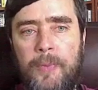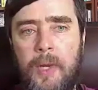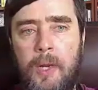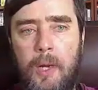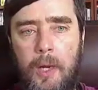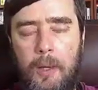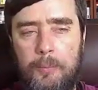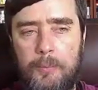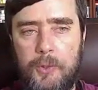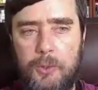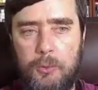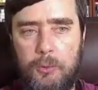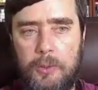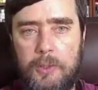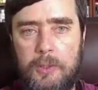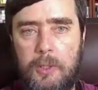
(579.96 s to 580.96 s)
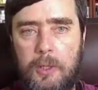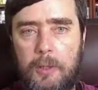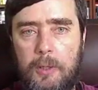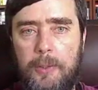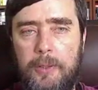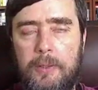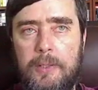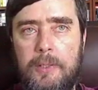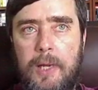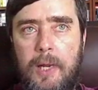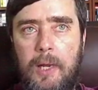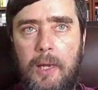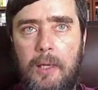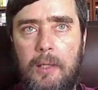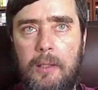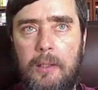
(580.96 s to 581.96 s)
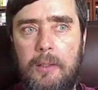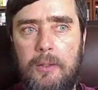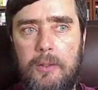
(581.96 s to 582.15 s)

Um, so let's talk about this. Uh,